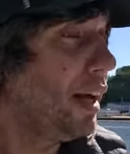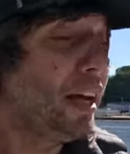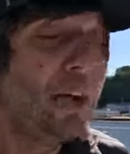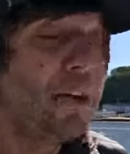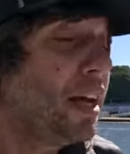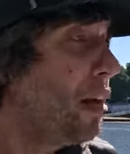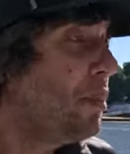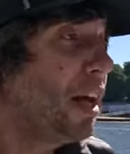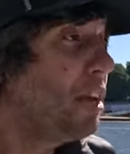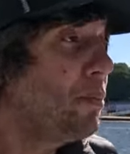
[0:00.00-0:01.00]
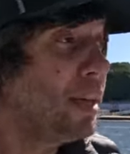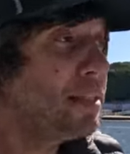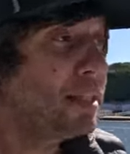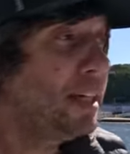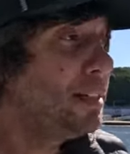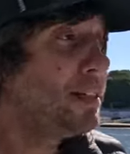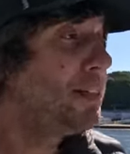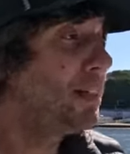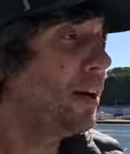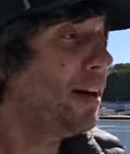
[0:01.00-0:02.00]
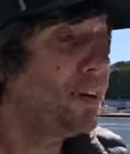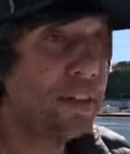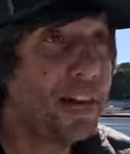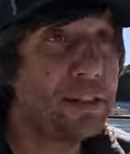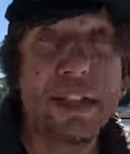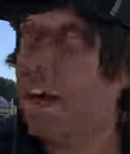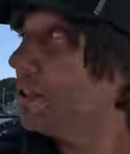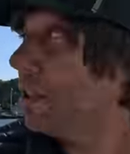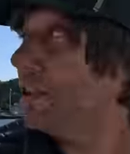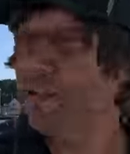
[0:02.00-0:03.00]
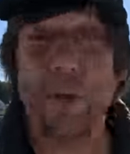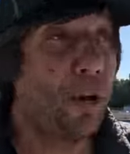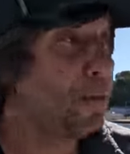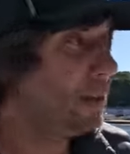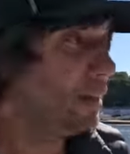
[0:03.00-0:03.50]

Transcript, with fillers: and I don't care what anybody says, you know, I have a thousand hours on this boat.